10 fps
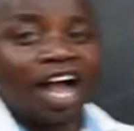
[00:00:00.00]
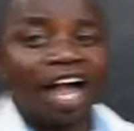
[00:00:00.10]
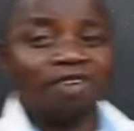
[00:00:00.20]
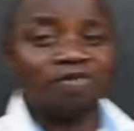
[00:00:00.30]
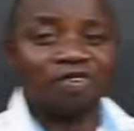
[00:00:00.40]

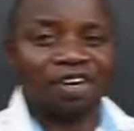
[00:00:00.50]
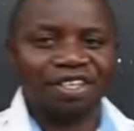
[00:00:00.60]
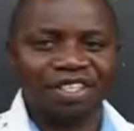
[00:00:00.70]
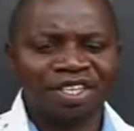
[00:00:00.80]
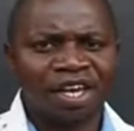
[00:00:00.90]
Hi
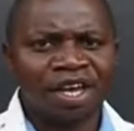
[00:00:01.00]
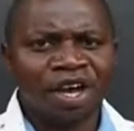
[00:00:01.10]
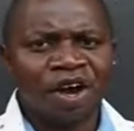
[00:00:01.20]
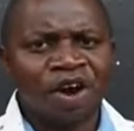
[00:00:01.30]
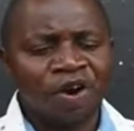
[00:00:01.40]
friends,
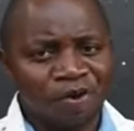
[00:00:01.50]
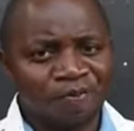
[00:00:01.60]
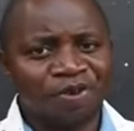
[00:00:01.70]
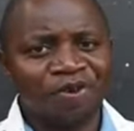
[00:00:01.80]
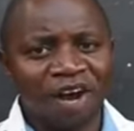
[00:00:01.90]

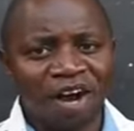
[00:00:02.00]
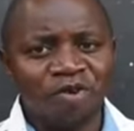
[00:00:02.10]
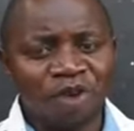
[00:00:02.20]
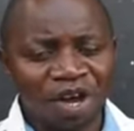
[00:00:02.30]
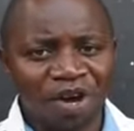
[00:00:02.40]
hope you are
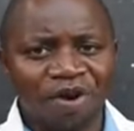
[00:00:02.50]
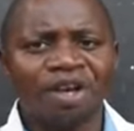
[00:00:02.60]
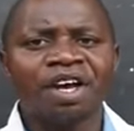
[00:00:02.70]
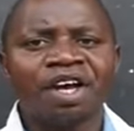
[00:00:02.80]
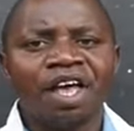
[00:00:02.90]
well.
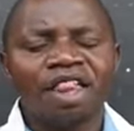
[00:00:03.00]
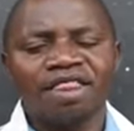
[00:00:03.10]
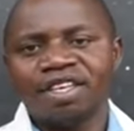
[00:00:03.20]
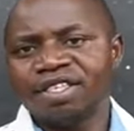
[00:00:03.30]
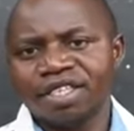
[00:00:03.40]

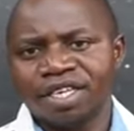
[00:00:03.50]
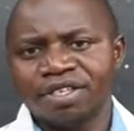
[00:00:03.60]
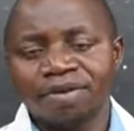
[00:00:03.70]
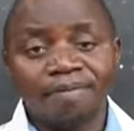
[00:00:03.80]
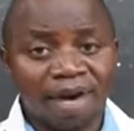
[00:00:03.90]
This
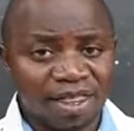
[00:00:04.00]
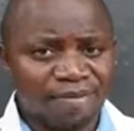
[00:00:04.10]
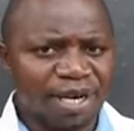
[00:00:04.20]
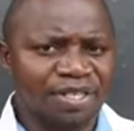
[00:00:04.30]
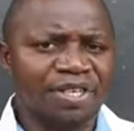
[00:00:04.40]
is
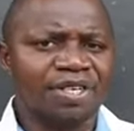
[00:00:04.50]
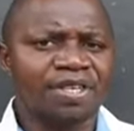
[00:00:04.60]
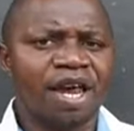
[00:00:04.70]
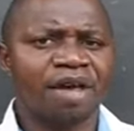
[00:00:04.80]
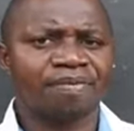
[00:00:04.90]

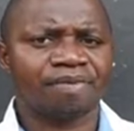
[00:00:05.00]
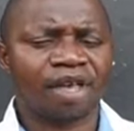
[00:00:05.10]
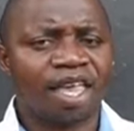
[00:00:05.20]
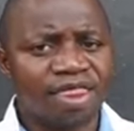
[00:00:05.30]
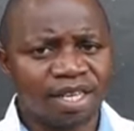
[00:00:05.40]
mathematics.
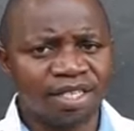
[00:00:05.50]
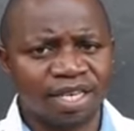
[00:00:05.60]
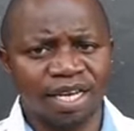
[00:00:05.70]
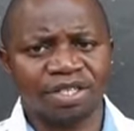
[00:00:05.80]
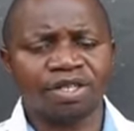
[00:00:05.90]
In this
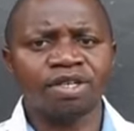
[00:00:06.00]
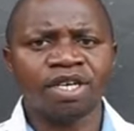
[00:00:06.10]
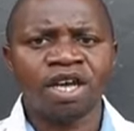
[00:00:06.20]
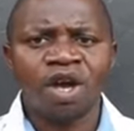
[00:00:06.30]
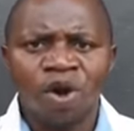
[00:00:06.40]
lesson,
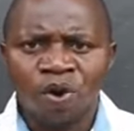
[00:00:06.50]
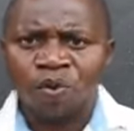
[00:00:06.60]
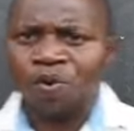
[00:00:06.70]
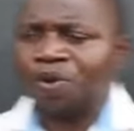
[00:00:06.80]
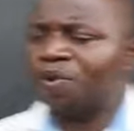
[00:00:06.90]
we